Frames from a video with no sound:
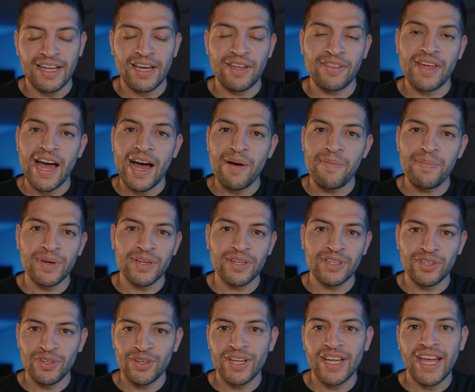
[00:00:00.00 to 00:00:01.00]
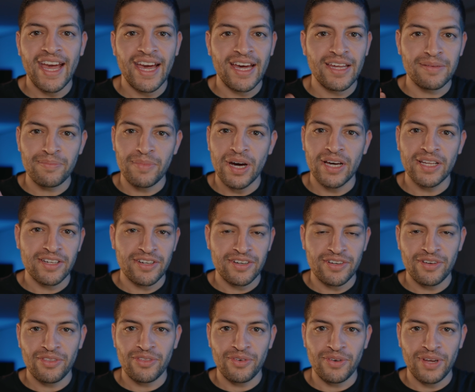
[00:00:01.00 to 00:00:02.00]
the output you can
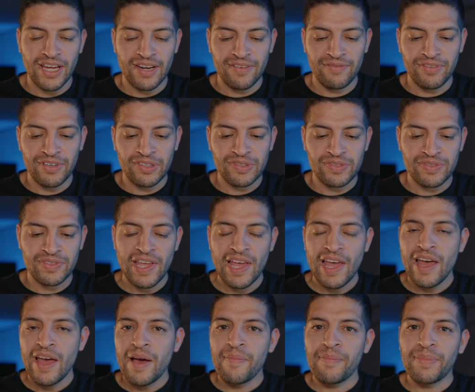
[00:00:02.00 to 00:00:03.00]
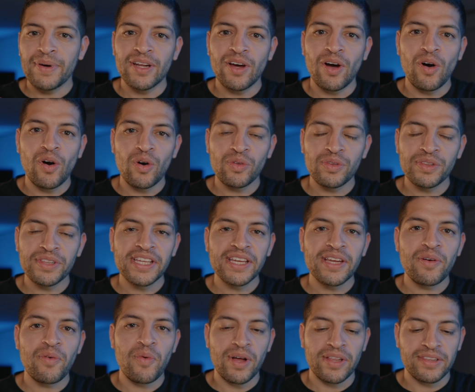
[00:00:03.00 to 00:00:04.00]
monitor through headphones, but only
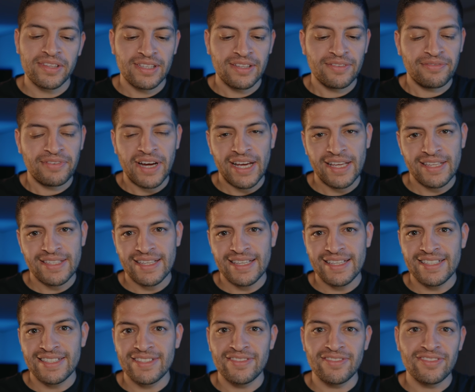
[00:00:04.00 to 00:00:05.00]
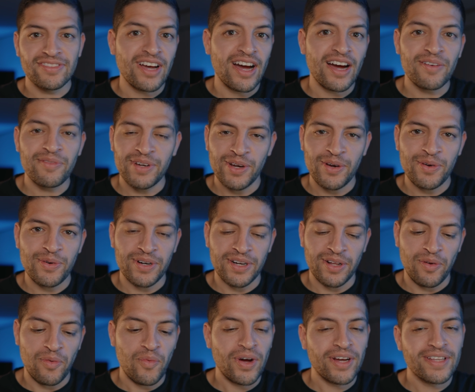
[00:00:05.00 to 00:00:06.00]
while the device is not
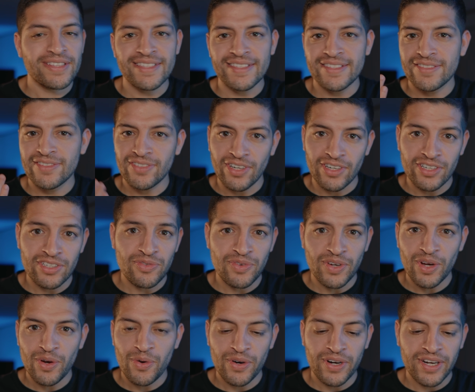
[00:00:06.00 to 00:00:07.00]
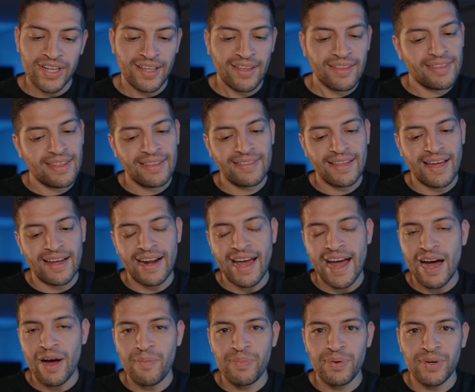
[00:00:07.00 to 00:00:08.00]
recording. Once it starts recording, then that
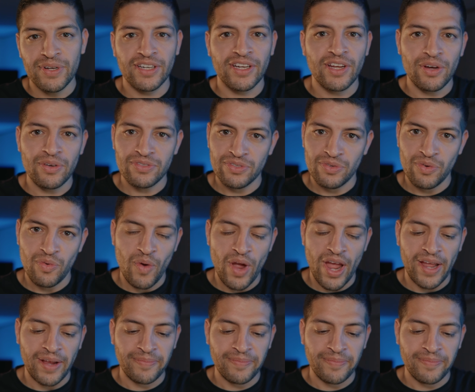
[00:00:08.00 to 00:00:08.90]
output goes away.